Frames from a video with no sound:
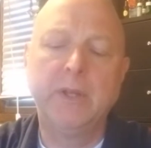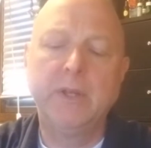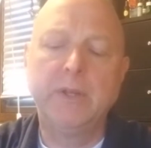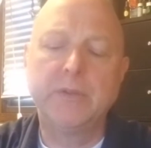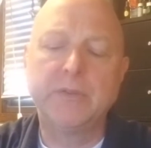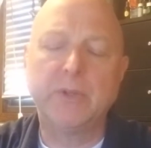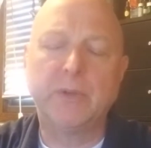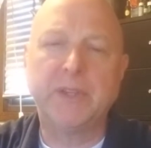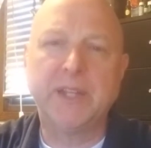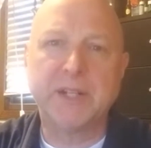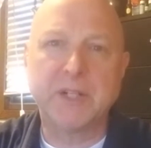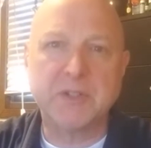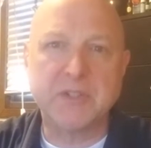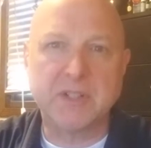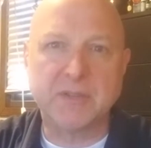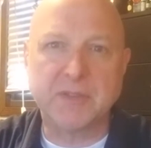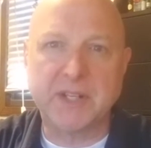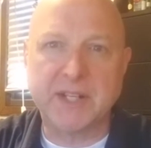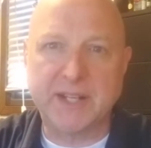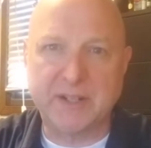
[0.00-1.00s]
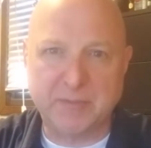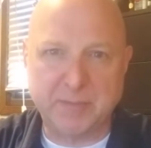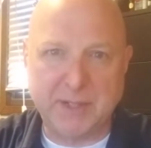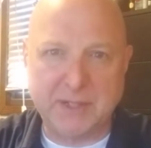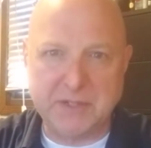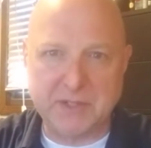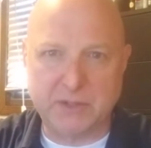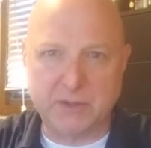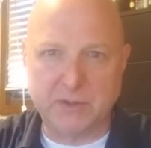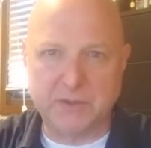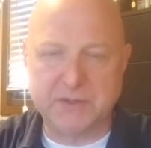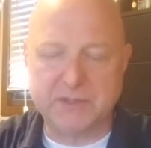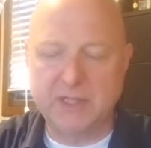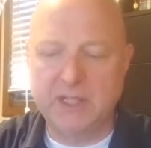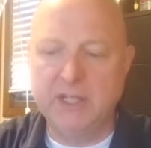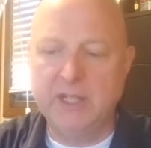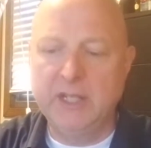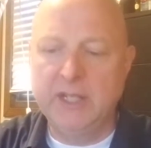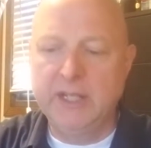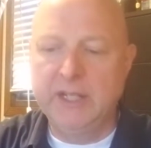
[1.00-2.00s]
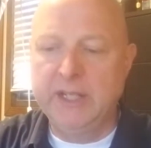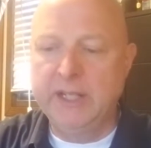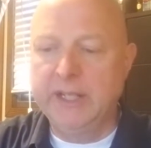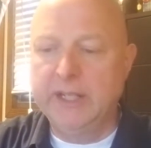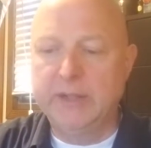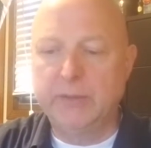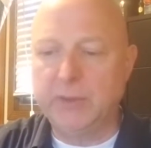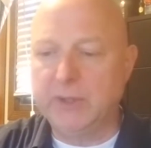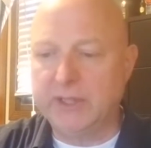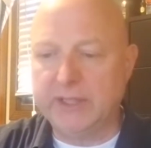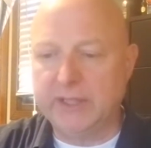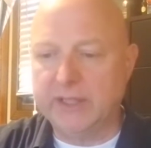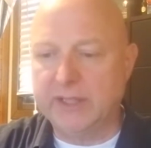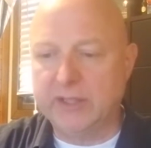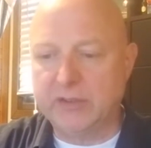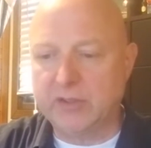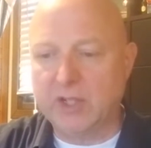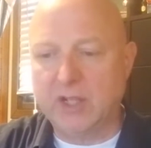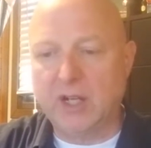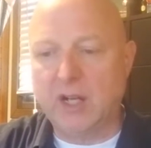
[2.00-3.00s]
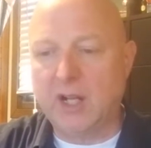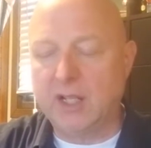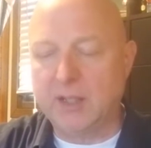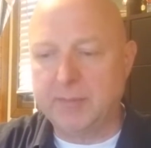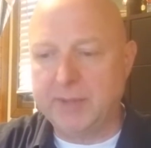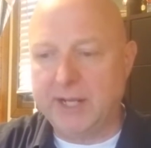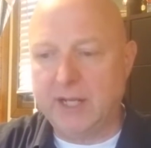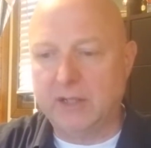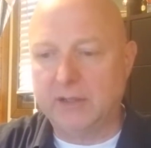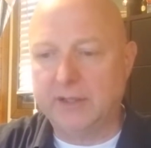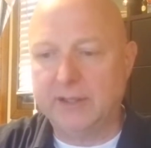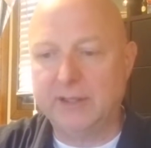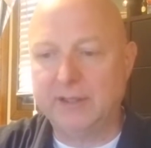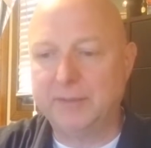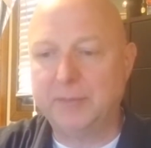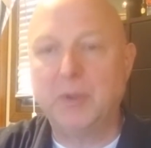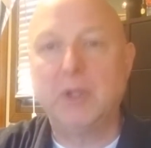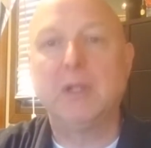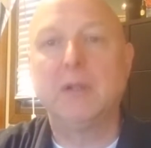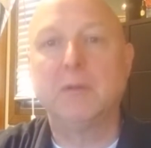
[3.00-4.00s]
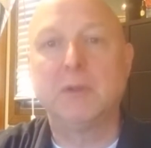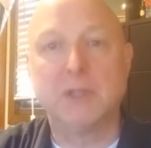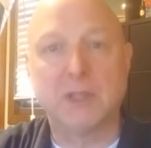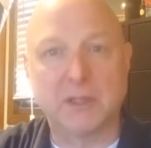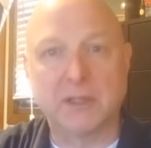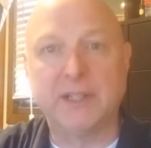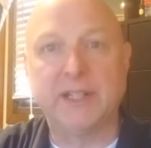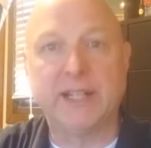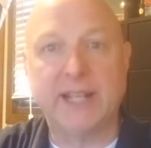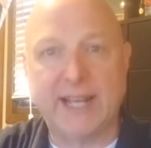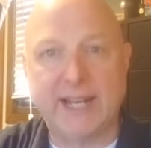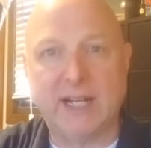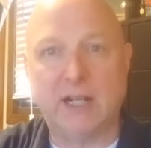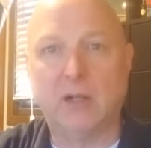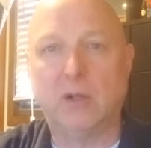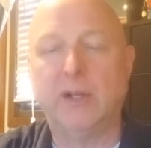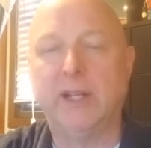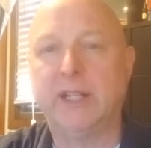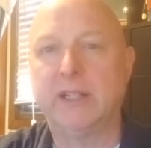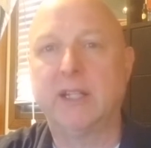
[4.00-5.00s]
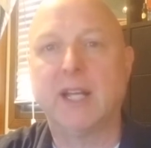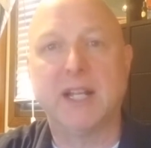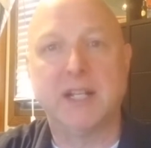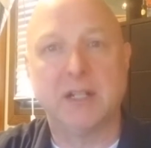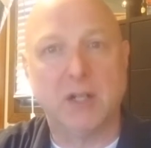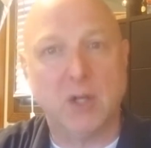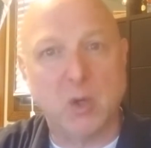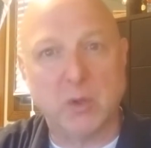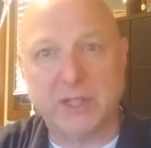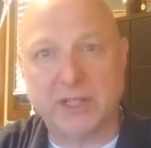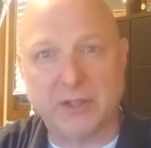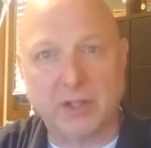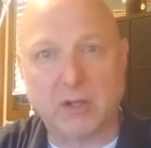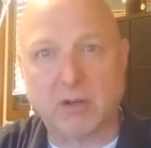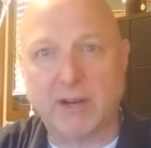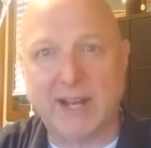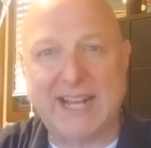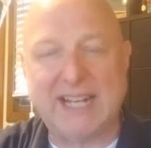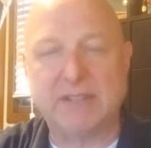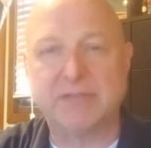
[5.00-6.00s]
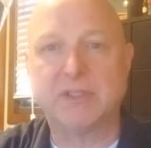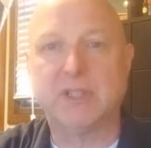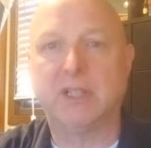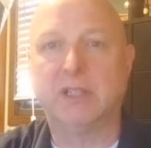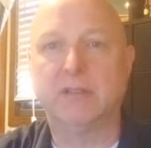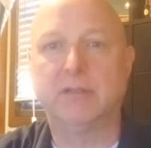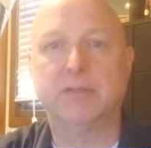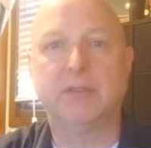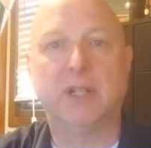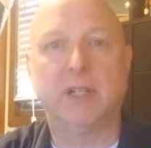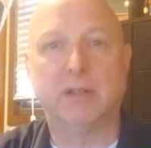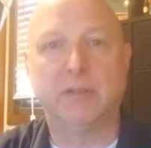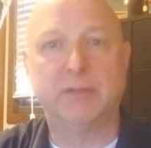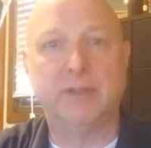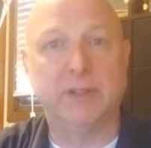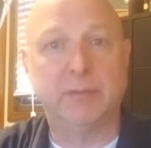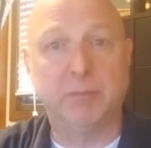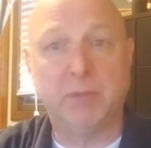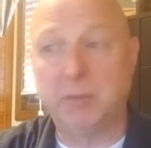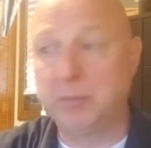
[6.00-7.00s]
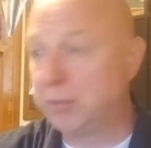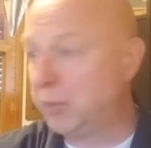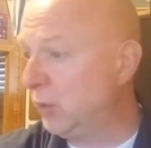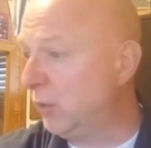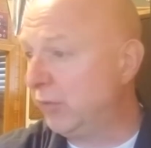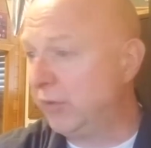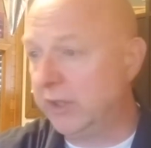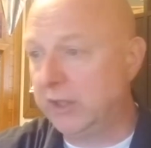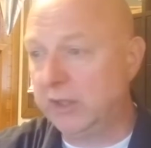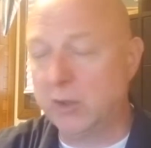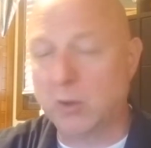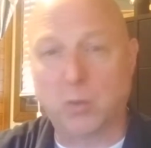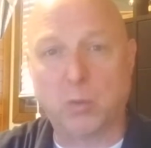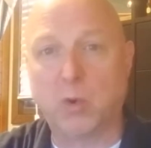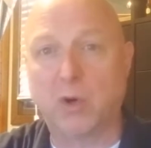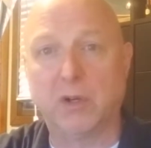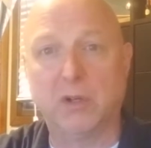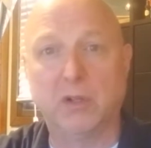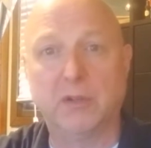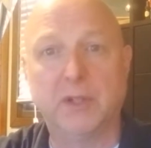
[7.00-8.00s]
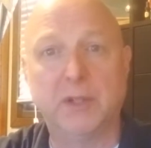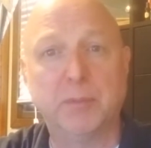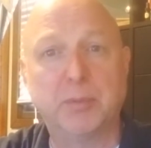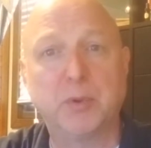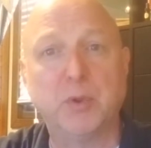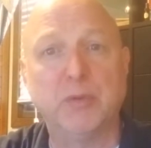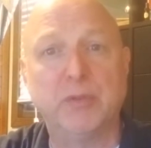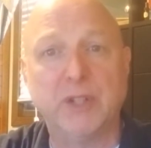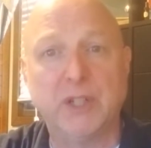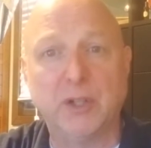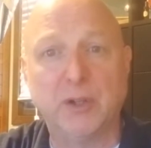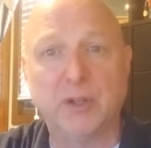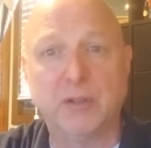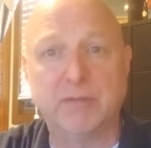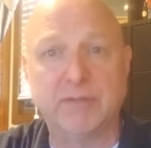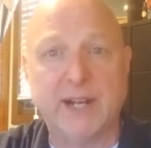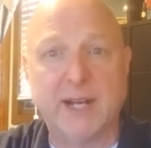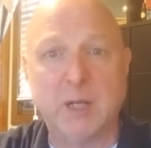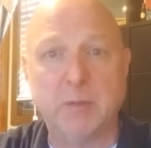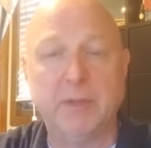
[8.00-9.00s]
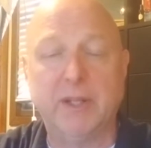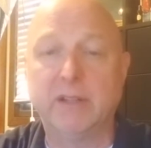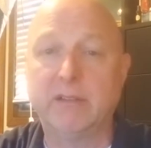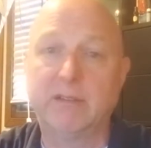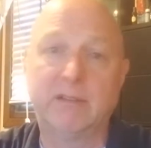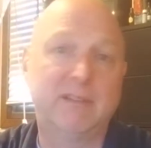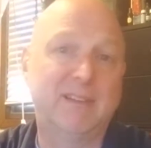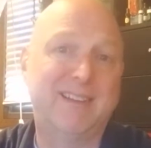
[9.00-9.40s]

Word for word: So the energy of the Knight of Pentacles really is all about learning how and kind of honing the craft of, of improving your world, improving your environment.